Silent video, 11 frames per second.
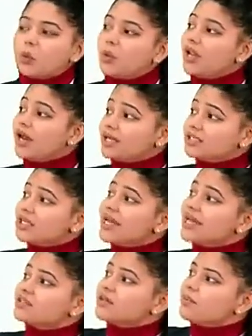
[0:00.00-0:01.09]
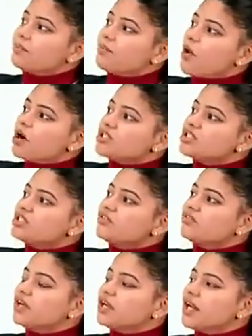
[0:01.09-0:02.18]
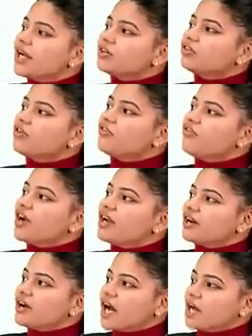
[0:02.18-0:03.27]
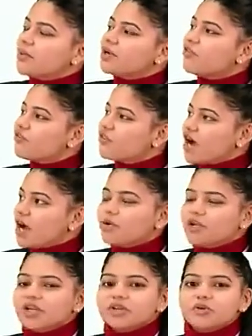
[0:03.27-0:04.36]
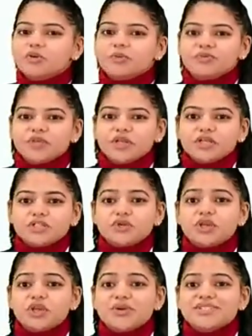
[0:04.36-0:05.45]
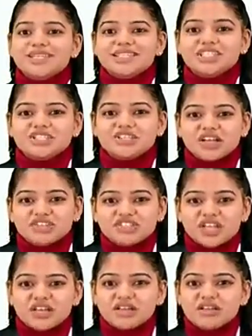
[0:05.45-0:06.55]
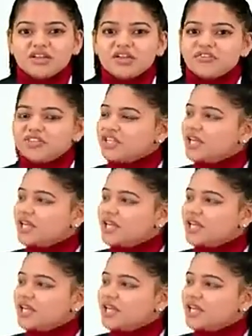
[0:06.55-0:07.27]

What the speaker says: will attack the positive electrophile carbon of carbonyl group to give us a structure which